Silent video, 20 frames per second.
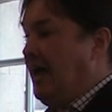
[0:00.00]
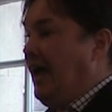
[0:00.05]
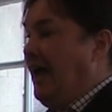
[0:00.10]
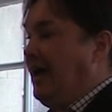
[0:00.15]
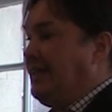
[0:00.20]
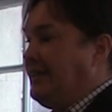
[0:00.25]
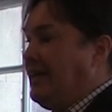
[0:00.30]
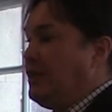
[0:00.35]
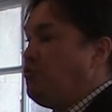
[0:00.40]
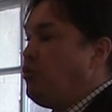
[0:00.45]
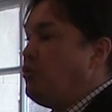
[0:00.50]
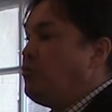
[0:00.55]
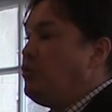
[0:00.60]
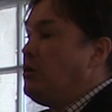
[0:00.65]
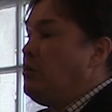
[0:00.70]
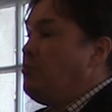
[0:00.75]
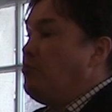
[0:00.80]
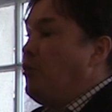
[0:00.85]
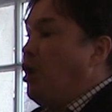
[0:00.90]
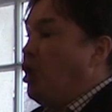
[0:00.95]
and then we
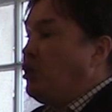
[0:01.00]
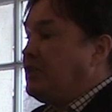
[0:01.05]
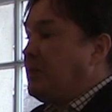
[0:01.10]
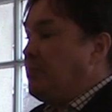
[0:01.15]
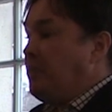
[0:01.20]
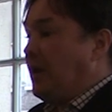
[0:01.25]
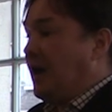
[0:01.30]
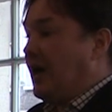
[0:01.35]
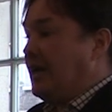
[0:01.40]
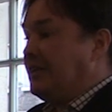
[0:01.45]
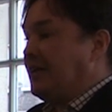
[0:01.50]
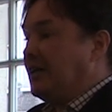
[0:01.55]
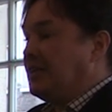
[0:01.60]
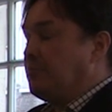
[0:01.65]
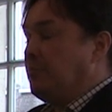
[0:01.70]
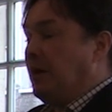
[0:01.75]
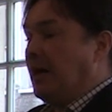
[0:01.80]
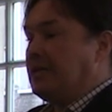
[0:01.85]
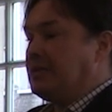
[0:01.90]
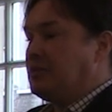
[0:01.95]
will multiply
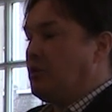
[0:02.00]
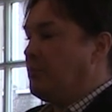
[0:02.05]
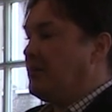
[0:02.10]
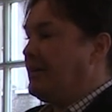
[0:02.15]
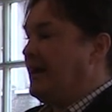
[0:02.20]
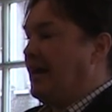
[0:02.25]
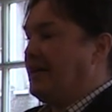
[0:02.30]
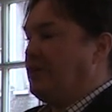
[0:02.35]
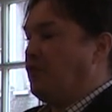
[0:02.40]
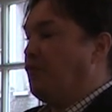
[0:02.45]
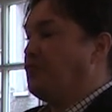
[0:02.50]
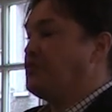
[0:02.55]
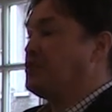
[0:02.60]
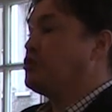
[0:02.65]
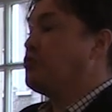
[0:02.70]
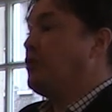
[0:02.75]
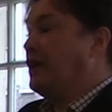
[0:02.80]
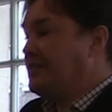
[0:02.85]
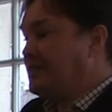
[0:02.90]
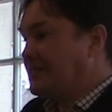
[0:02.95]
that by some kind of
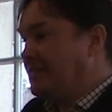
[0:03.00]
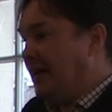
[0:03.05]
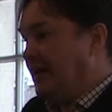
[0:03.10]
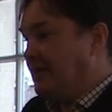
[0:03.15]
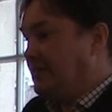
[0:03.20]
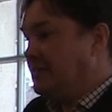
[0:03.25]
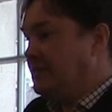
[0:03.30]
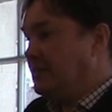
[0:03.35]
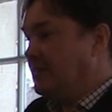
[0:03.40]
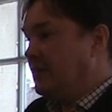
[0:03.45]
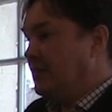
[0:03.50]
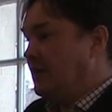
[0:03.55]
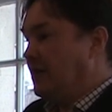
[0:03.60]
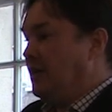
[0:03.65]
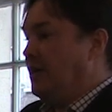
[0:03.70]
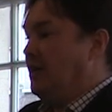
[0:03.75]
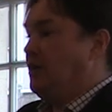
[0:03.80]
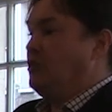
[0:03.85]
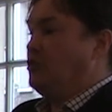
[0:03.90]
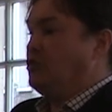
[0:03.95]
stress test.
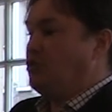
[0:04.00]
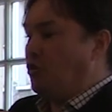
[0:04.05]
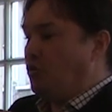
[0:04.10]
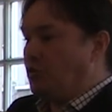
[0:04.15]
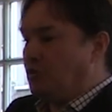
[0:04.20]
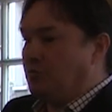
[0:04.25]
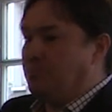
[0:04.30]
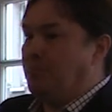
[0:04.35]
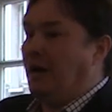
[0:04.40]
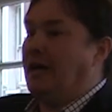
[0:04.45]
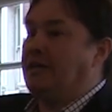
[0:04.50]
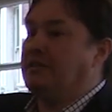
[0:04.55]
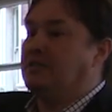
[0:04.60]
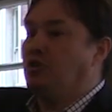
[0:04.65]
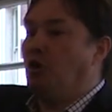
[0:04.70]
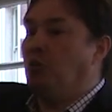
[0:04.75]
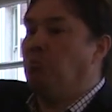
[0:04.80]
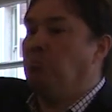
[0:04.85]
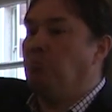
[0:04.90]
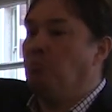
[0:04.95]
So by
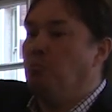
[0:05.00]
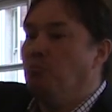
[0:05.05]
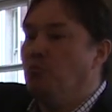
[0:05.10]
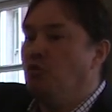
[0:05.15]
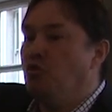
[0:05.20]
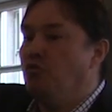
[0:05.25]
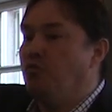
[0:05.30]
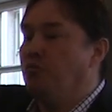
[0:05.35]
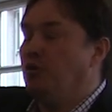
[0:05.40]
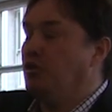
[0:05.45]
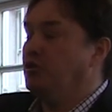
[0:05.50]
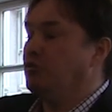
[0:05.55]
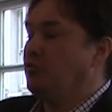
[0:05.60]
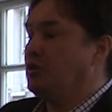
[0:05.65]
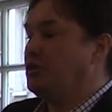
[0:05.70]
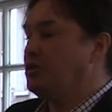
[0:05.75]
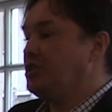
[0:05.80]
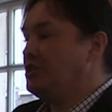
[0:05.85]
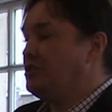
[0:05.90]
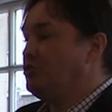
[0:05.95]
some movement
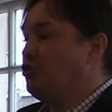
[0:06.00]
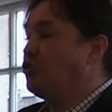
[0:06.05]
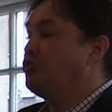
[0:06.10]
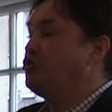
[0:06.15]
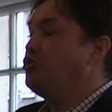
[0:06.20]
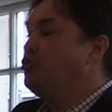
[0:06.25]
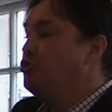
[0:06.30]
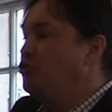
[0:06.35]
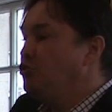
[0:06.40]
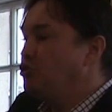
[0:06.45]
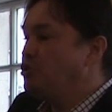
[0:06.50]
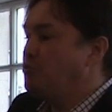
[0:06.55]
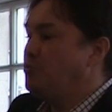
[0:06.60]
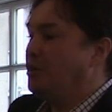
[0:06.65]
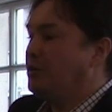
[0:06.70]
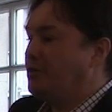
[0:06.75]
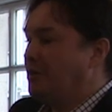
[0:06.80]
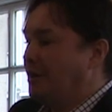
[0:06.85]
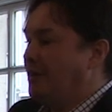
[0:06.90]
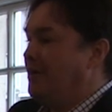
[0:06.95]
which is not huge
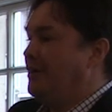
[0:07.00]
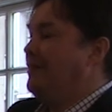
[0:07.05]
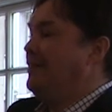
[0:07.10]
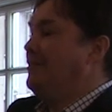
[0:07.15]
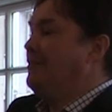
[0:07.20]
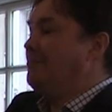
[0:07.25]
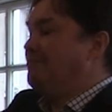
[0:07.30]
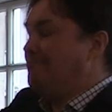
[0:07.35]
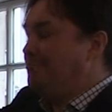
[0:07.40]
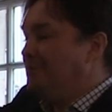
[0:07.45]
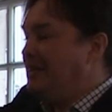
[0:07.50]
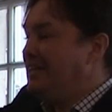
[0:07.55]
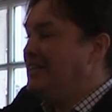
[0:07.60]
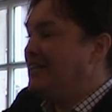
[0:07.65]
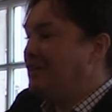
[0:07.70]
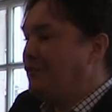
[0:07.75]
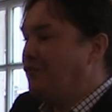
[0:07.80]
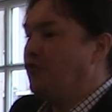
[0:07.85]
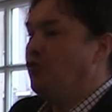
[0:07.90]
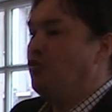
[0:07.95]
but
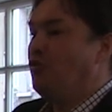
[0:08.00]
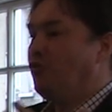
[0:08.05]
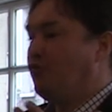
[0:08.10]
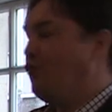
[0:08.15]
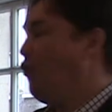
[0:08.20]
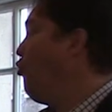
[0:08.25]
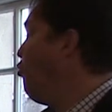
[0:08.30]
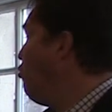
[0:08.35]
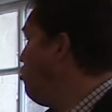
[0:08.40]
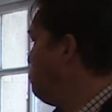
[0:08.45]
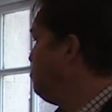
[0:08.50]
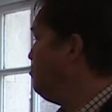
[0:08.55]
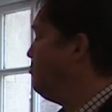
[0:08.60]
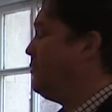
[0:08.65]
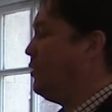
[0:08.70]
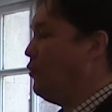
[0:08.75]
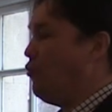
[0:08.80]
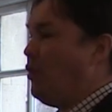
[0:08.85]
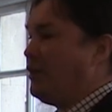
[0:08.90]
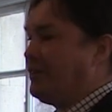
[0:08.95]
meaningful for
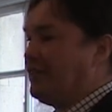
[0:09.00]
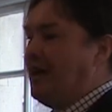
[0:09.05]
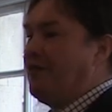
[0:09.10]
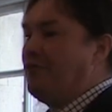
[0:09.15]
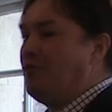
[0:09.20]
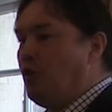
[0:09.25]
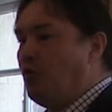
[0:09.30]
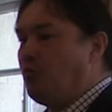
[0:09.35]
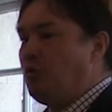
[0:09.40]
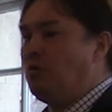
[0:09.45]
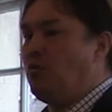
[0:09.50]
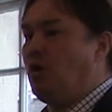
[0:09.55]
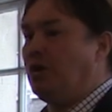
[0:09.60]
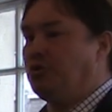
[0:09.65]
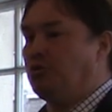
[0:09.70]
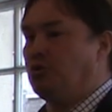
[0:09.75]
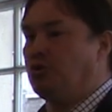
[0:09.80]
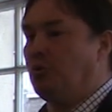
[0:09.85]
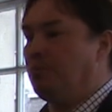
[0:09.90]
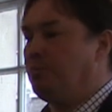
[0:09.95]
whatever we
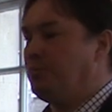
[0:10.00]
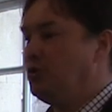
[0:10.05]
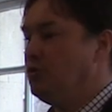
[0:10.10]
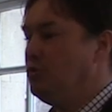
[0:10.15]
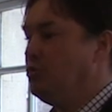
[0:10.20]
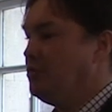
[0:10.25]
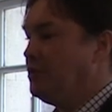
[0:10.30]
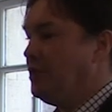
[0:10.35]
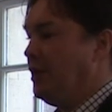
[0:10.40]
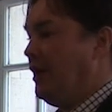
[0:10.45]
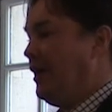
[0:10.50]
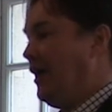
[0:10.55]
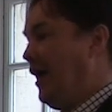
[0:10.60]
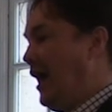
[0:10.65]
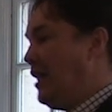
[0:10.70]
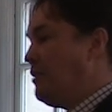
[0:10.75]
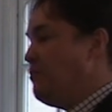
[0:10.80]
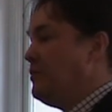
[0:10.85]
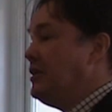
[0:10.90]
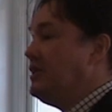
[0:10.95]
want to compute
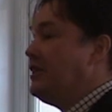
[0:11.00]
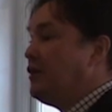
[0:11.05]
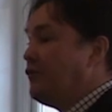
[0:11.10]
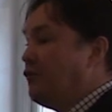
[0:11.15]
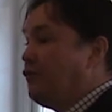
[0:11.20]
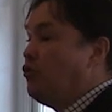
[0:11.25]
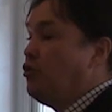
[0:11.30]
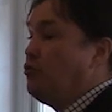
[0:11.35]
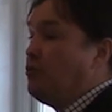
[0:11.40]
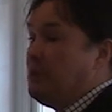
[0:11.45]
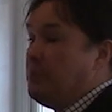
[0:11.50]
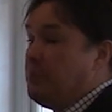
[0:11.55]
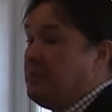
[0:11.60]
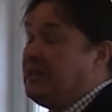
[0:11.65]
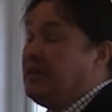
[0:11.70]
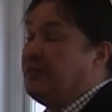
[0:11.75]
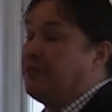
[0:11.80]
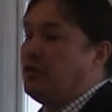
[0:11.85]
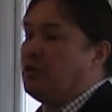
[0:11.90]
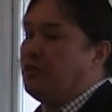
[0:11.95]
and meaningful will be
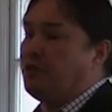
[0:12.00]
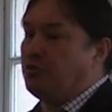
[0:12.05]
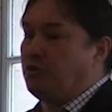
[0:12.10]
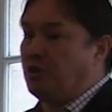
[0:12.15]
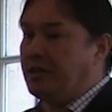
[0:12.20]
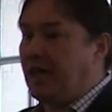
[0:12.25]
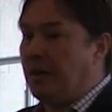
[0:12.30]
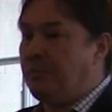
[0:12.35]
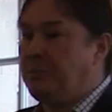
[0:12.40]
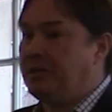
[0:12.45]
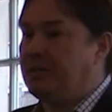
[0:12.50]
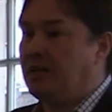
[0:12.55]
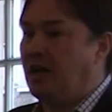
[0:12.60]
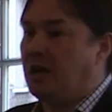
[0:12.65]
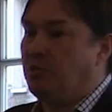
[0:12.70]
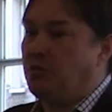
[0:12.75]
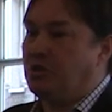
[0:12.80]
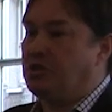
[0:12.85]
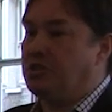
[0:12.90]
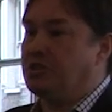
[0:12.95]
different for the
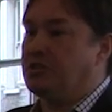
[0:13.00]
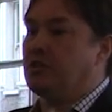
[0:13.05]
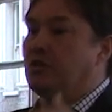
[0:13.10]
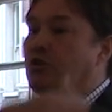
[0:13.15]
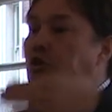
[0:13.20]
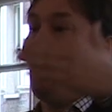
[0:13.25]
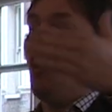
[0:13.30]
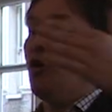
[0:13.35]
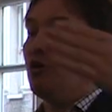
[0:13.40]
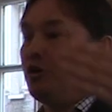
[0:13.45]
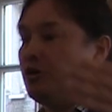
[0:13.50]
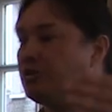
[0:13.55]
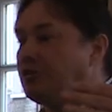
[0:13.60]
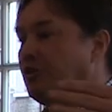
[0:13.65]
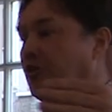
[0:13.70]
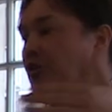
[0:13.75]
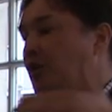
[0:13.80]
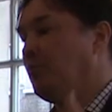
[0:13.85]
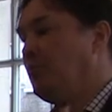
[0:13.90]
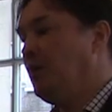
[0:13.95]
capital which is longer
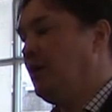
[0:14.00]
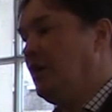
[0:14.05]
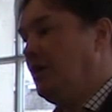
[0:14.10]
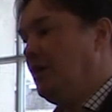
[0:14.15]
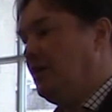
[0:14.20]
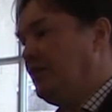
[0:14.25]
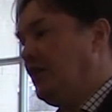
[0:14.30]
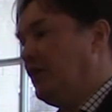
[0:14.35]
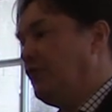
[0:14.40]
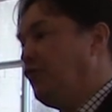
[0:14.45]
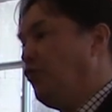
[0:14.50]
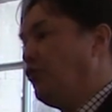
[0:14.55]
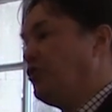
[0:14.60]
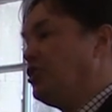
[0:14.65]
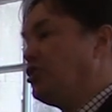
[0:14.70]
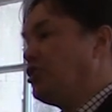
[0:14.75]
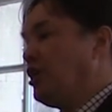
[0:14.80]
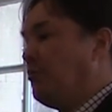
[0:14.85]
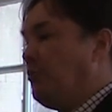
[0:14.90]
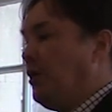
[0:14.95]
term than for
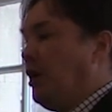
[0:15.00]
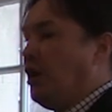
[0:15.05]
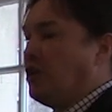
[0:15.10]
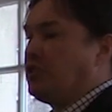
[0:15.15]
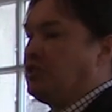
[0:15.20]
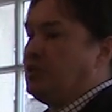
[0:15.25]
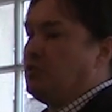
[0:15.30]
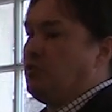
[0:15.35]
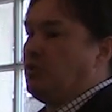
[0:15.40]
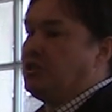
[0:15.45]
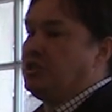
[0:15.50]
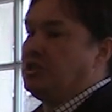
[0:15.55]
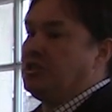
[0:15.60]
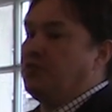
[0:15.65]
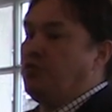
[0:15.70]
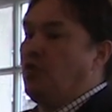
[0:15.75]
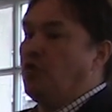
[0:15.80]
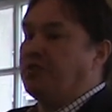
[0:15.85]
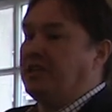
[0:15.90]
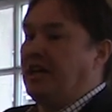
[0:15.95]
initial margin which is
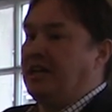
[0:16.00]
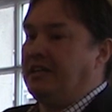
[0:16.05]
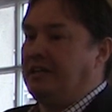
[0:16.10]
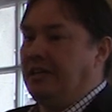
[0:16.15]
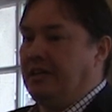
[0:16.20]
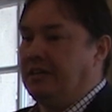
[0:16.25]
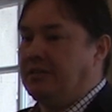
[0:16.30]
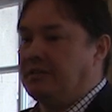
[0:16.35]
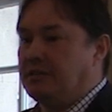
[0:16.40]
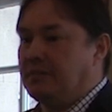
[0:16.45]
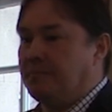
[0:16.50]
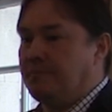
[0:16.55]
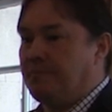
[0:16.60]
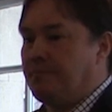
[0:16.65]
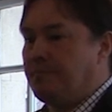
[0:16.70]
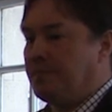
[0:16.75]
for 10 days.